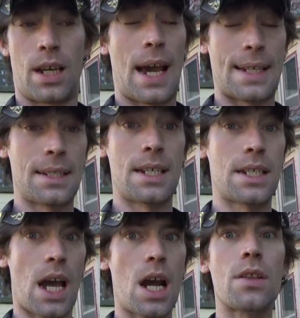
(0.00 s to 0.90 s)
As in, the
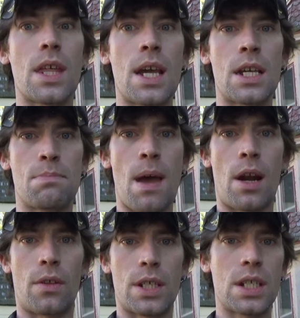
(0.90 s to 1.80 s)
entire thing is
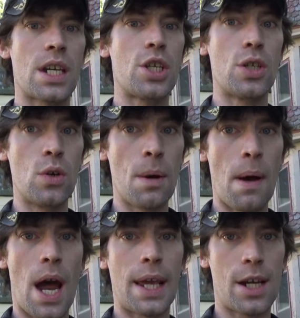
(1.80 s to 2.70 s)
metal. This is a
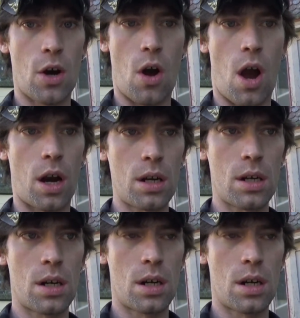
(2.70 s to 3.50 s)
unibody car,